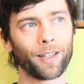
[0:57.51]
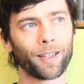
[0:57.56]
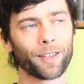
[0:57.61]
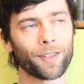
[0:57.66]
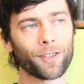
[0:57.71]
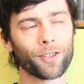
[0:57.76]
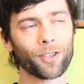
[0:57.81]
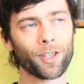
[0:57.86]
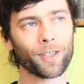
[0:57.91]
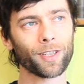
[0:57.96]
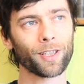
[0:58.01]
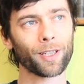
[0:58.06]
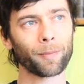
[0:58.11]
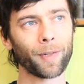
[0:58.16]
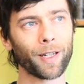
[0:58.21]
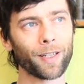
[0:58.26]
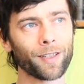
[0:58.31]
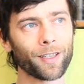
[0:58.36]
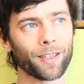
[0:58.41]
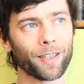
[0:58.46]
It's just an
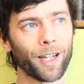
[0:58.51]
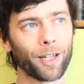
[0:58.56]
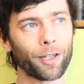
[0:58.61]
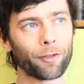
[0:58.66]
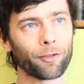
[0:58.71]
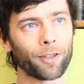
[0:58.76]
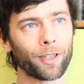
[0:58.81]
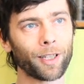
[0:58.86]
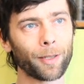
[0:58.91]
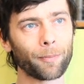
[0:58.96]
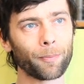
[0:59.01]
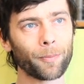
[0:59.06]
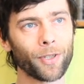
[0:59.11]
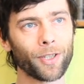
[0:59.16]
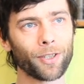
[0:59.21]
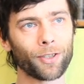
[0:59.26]
amazing kind of glimpse